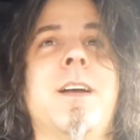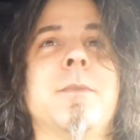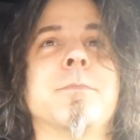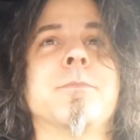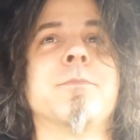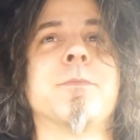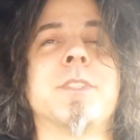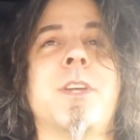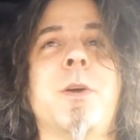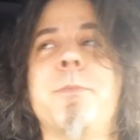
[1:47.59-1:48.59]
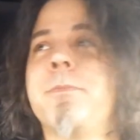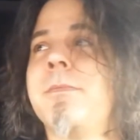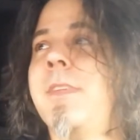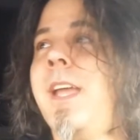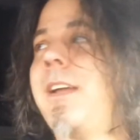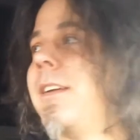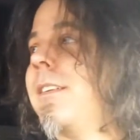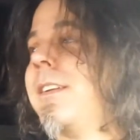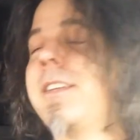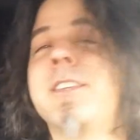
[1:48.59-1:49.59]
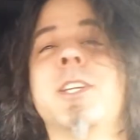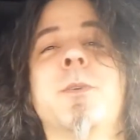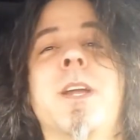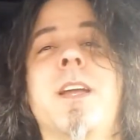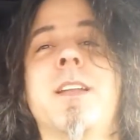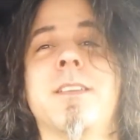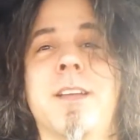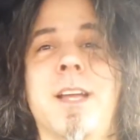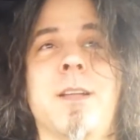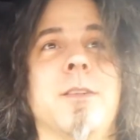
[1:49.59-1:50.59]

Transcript: Um, so, yeah, continuing on.